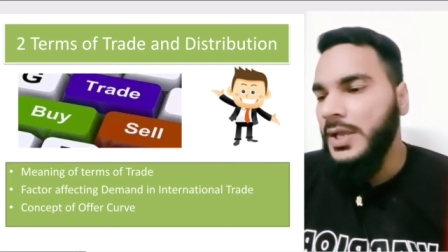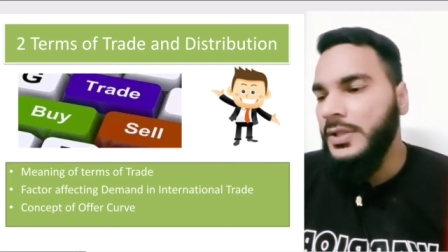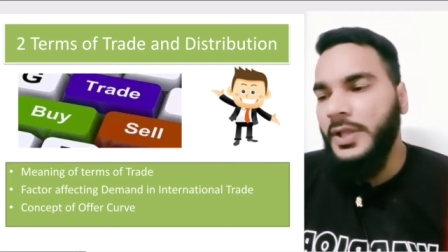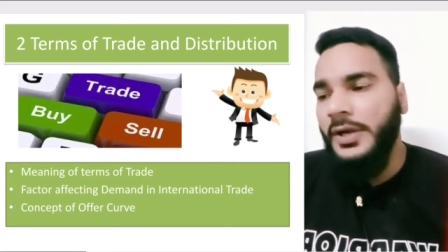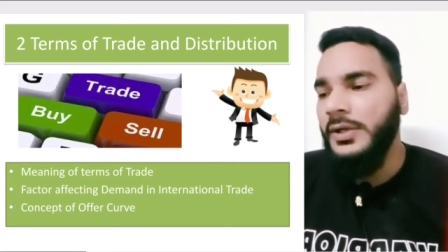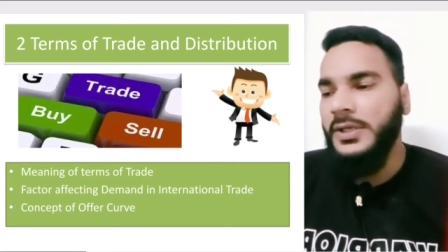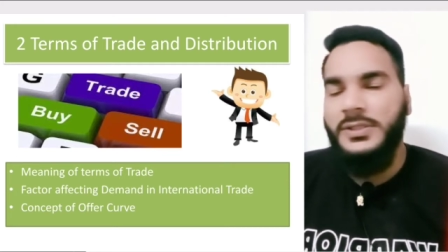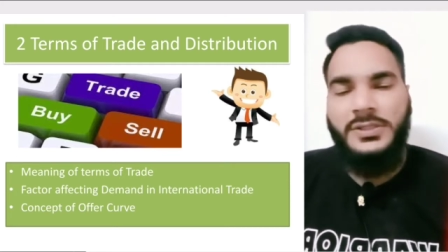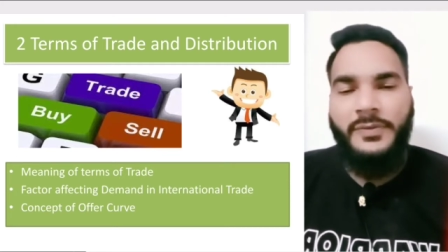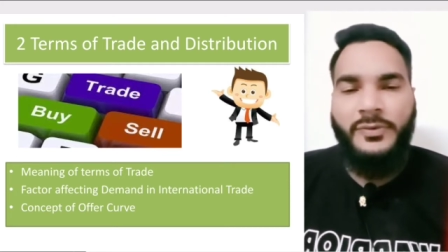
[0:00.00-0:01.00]
Then
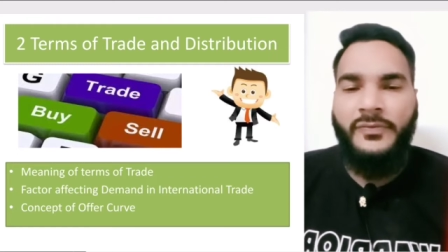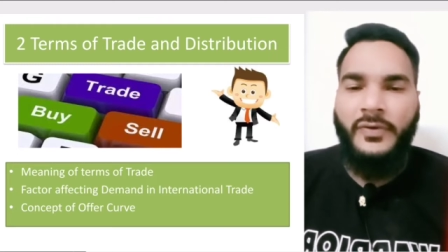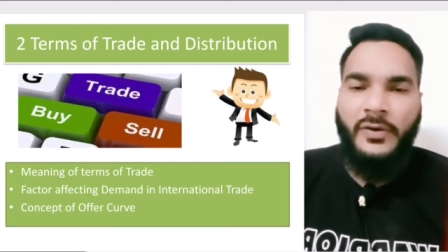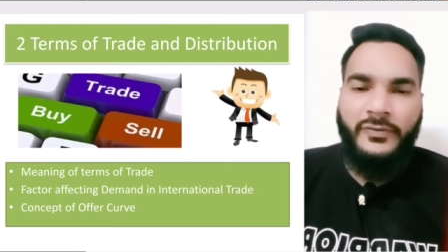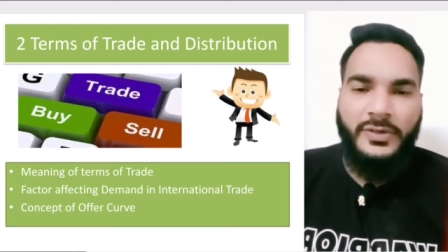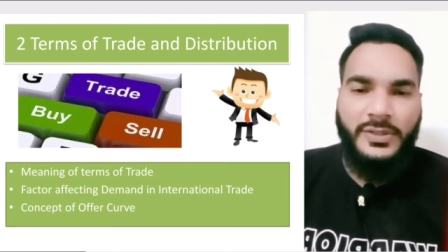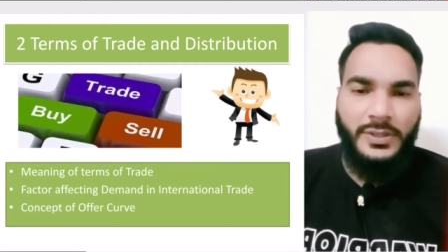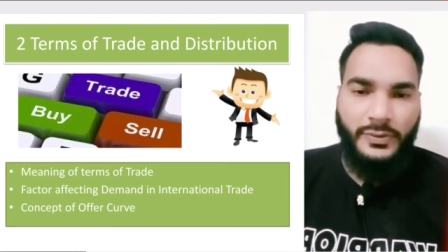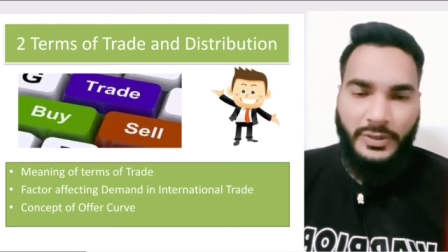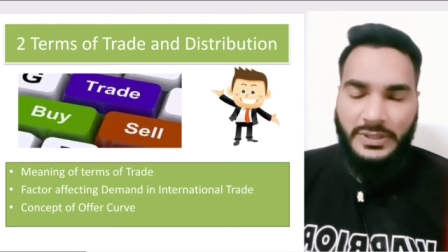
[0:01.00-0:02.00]
concept of offer
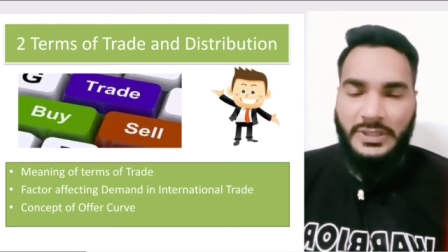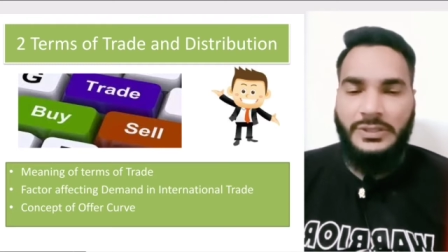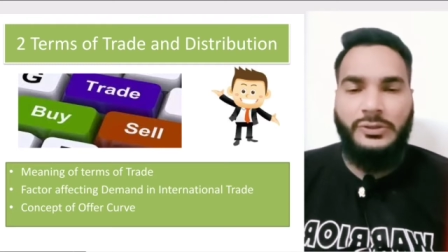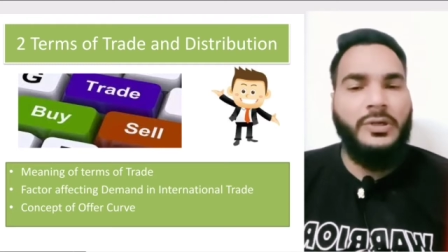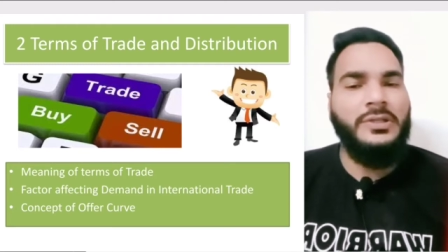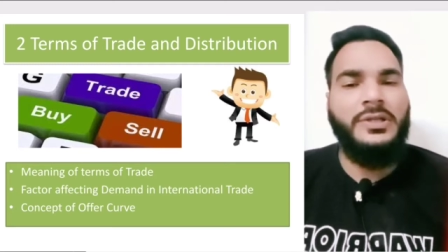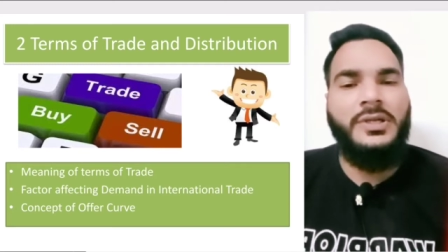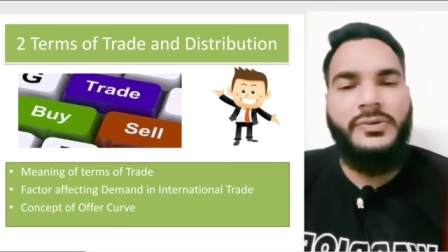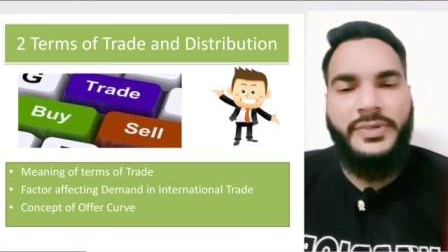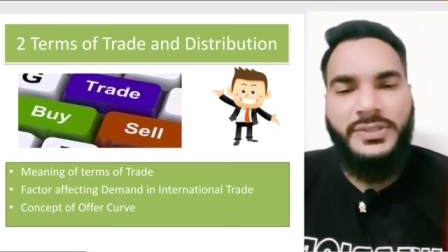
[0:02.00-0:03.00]
curve. These all
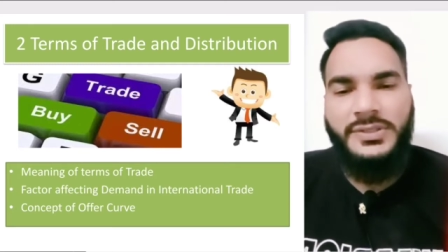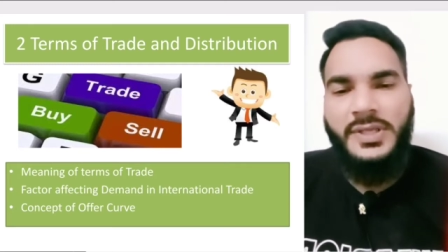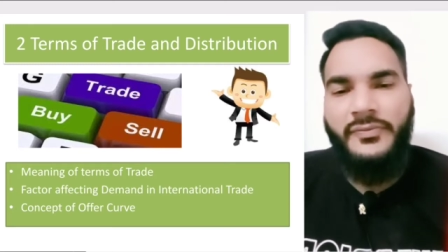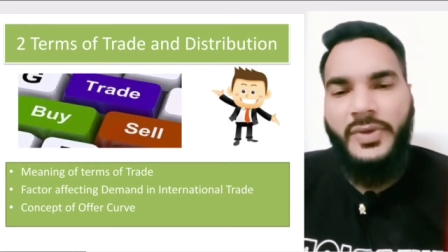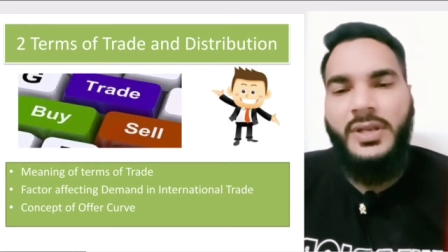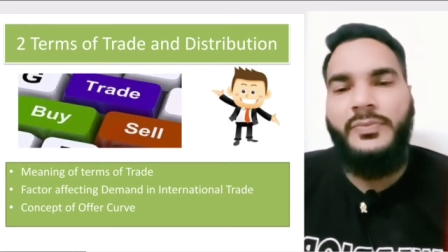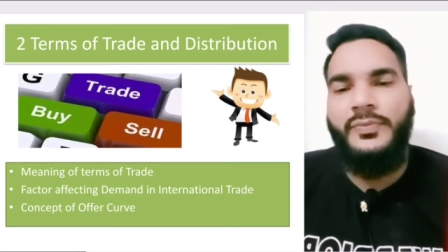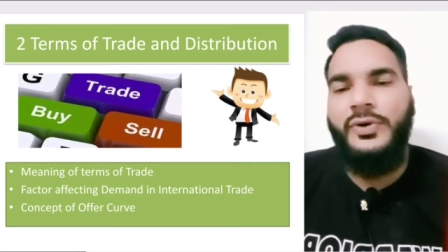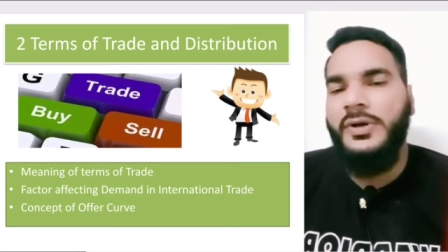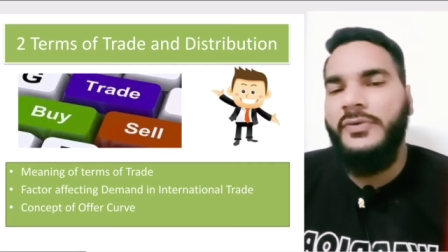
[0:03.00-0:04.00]
three questions are very
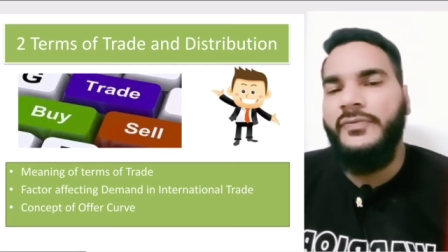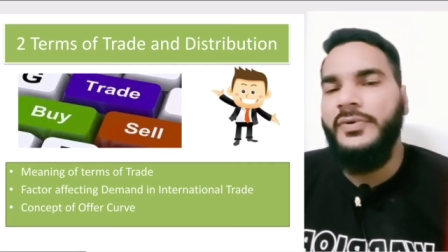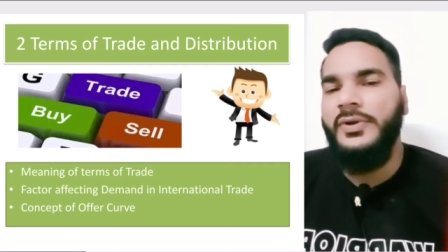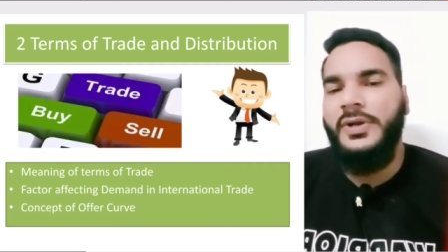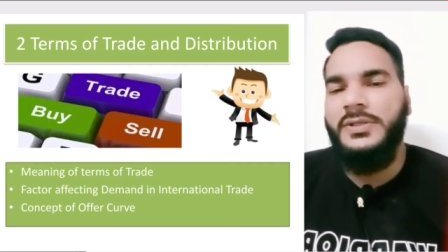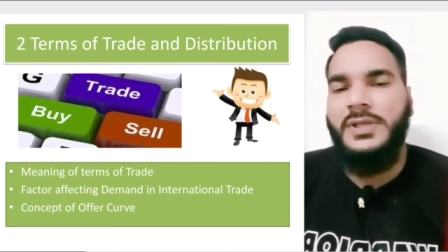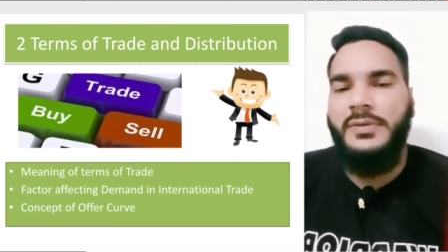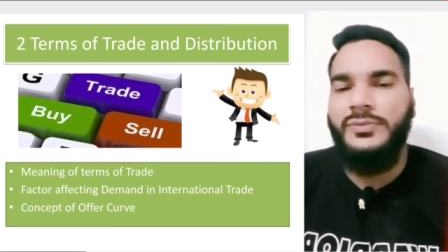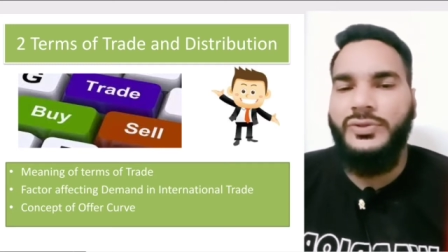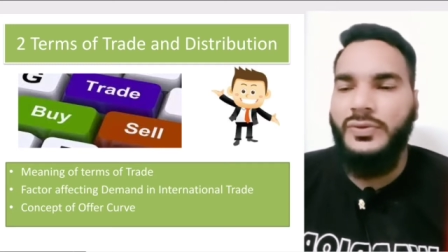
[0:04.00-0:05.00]
important for your
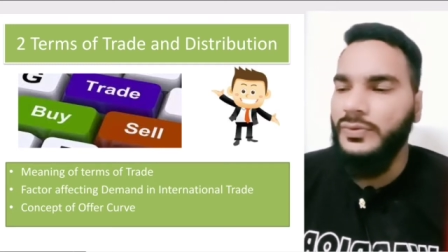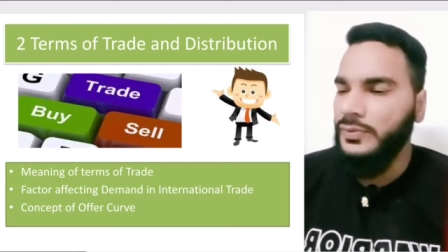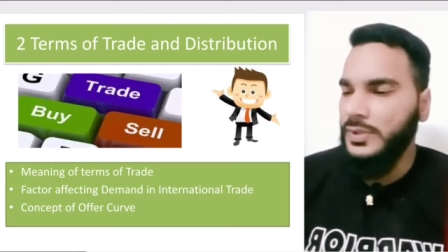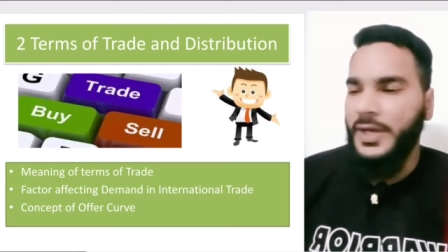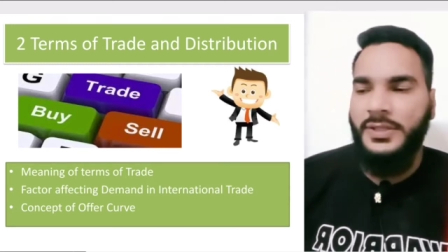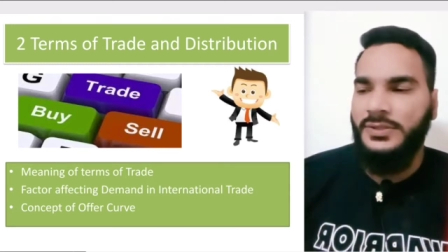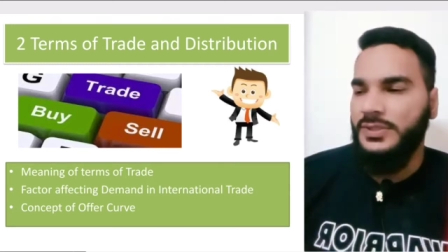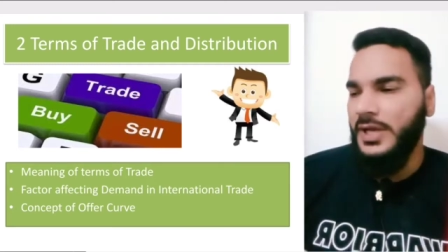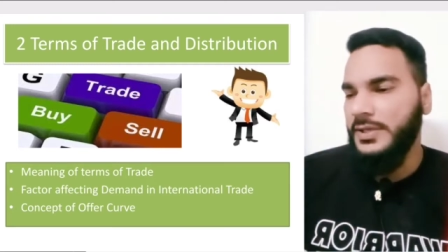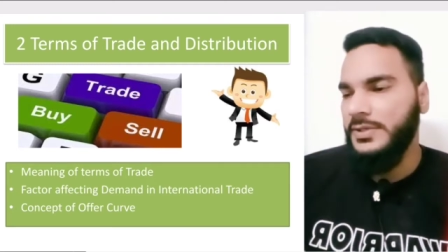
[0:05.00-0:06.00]
exam. So let us
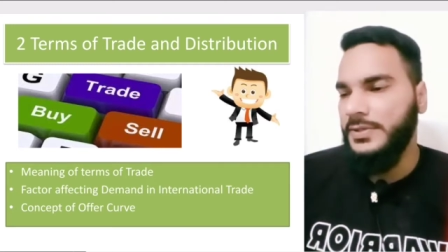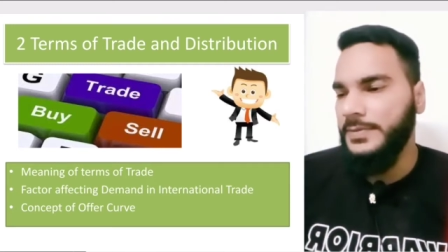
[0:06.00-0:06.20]
start.